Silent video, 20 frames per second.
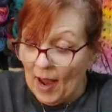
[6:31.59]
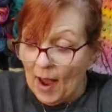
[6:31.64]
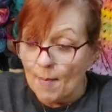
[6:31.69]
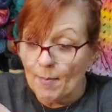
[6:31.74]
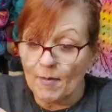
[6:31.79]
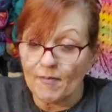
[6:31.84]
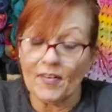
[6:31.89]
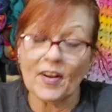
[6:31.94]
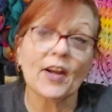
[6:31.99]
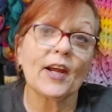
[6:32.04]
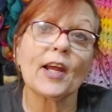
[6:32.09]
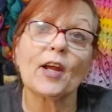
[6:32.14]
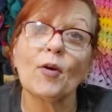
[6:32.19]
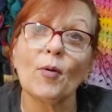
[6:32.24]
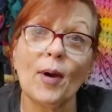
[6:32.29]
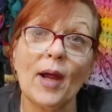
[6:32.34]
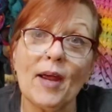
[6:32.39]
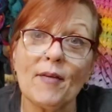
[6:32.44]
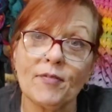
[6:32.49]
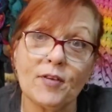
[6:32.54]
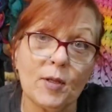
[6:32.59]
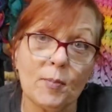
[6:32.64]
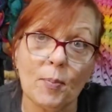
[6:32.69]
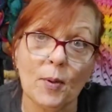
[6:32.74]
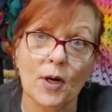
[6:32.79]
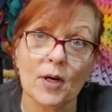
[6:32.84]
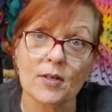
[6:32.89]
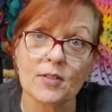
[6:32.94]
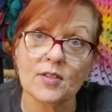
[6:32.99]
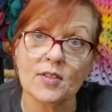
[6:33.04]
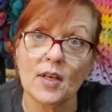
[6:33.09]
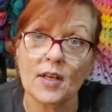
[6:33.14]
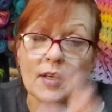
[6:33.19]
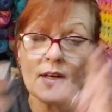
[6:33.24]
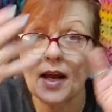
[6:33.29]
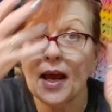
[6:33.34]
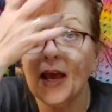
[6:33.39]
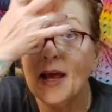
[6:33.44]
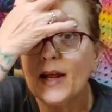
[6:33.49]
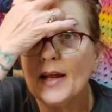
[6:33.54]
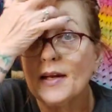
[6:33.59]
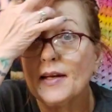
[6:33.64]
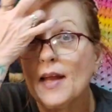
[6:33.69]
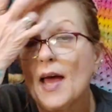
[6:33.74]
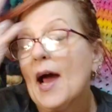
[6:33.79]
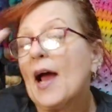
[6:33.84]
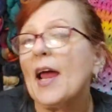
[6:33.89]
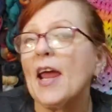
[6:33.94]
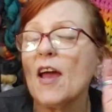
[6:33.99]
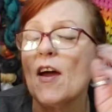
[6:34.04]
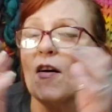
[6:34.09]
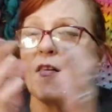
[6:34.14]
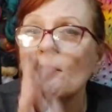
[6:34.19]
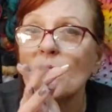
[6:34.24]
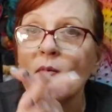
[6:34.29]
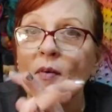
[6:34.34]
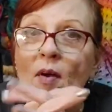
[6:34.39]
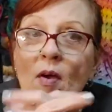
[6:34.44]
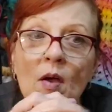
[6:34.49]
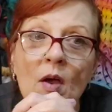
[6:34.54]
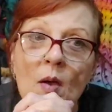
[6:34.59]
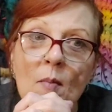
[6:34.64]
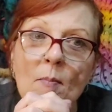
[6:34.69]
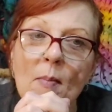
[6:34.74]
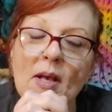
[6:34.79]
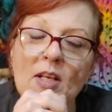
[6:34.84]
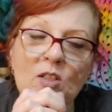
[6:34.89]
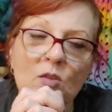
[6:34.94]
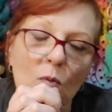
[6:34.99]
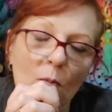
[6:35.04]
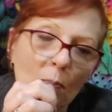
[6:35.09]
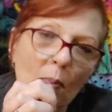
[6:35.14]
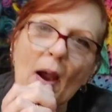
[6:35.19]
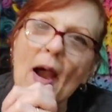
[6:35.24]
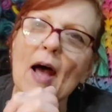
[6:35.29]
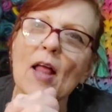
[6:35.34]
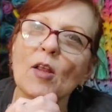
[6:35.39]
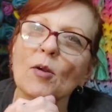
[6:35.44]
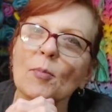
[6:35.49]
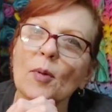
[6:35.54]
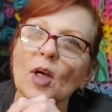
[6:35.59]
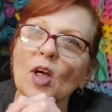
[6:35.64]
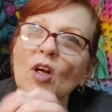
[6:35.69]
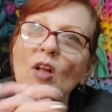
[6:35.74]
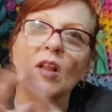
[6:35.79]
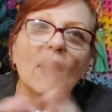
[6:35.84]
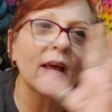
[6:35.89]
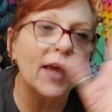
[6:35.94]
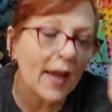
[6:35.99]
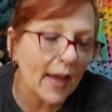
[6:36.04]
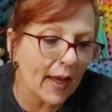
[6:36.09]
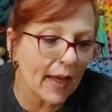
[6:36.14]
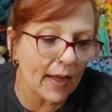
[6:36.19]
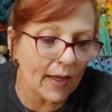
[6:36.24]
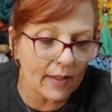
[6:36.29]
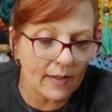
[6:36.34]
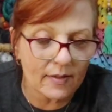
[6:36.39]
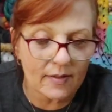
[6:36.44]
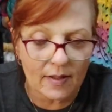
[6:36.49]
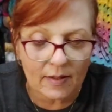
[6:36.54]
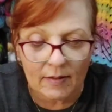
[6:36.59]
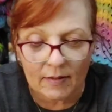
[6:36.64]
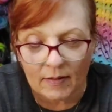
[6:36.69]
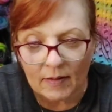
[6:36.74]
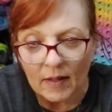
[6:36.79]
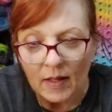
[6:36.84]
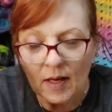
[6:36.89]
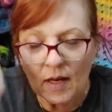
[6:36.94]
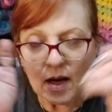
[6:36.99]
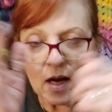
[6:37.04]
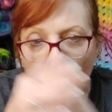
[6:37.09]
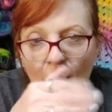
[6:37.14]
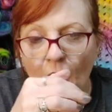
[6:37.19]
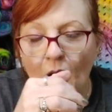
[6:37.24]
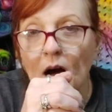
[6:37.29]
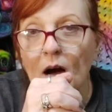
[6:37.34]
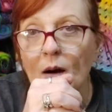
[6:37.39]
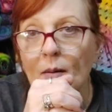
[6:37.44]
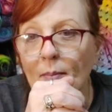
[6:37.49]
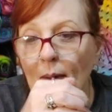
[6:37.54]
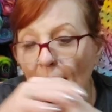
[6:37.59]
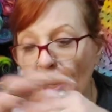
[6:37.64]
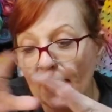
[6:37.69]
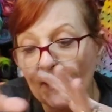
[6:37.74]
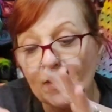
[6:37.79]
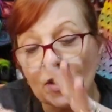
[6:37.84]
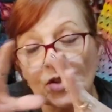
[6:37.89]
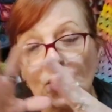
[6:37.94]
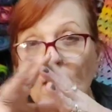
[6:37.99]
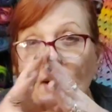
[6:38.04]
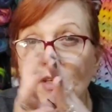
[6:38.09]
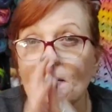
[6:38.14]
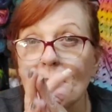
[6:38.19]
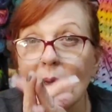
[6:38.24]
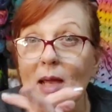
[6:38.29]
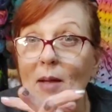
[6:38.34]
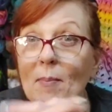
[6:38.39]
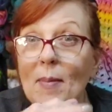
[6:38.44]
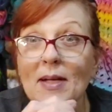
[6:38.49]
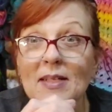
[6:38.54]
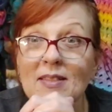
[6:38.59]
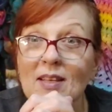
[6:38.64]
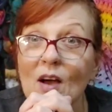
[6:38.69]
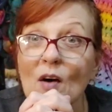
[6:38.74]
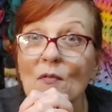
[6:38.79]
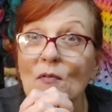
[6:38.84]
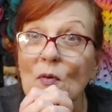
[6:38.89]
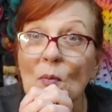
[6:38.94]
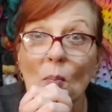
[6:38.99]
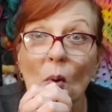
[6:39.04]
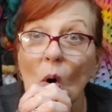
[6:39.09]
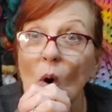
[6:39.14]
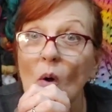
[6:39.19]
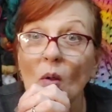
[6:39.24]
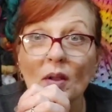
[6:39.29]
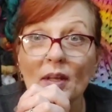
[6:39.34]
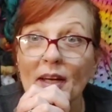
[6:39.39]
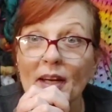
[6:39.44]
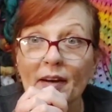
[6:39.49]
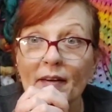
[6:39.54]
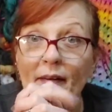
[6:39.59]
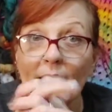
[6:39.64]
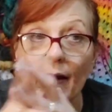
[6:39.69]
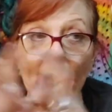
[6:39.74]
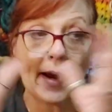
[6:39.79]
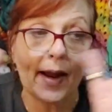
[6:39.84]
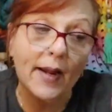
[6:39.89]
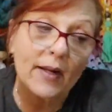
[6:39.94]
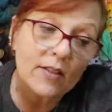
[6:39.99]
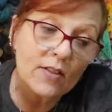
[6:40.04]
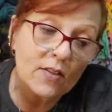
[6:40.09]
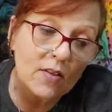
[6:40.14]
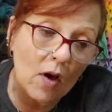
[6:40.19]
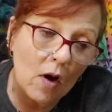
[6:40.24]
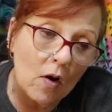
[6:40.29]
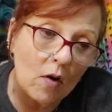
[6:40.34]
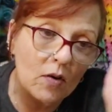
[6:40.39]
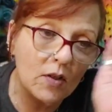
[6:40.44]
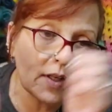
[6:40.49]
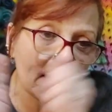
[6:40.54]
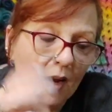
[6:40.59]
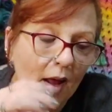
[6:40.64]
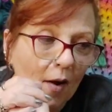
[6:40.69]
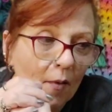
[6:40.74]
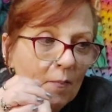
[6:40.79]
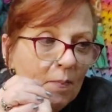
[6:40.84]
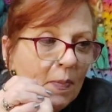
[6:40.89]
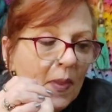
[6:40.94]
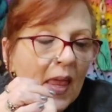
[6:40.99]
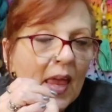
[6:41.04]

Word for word: I'm a very crafty person, and I have messed with polymer clays and um, I even tried to make myself a bowl and it cracked. So, you know.